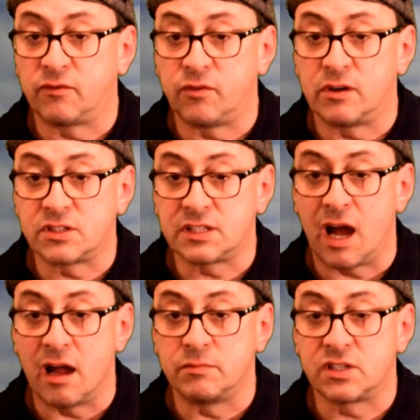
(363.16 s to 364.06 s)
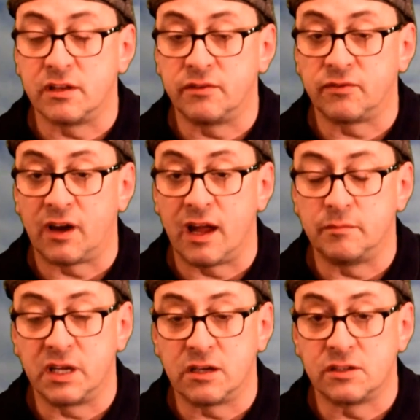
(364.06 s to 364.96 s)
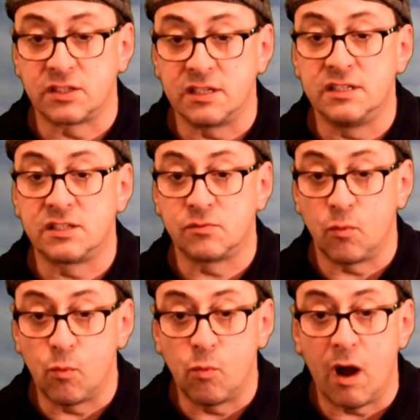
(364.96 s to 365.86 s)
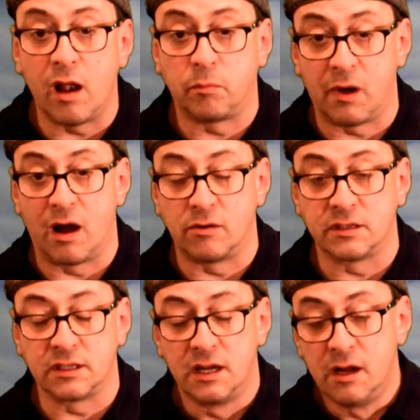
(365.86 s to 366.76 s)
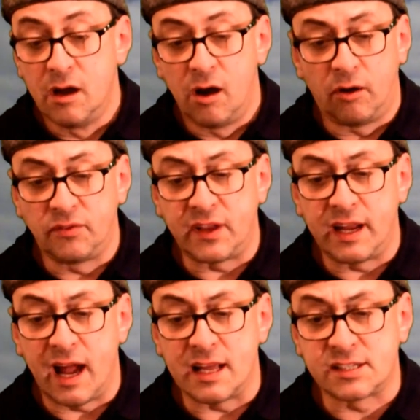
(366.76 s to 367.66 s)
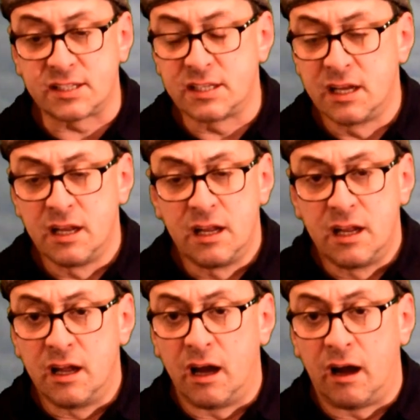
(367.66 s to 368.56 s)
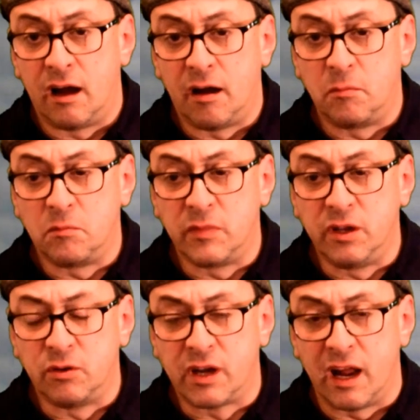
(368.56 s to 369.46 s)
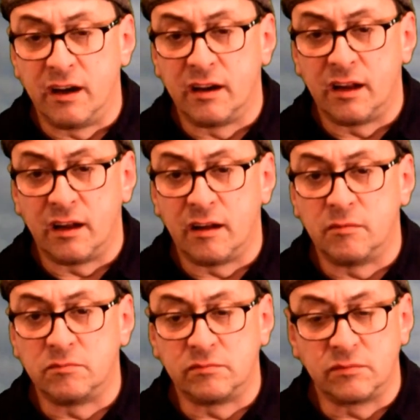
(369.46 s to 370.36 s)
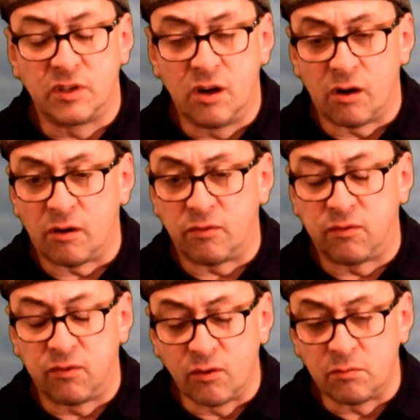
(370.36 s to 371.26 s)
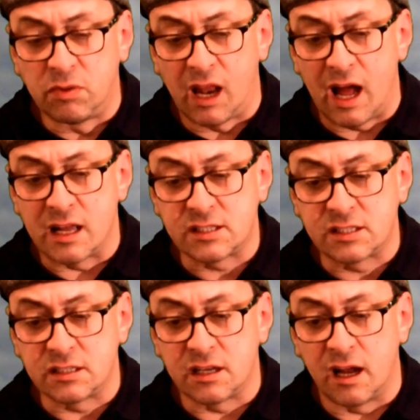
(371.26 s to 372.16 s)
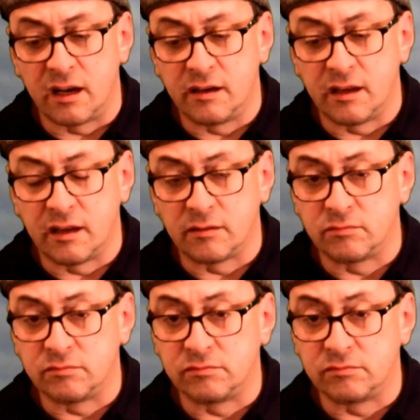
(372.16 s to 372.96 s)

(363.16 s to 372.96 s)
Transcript: the first times that you fly, because it's well powered. On 3S you can go full blast and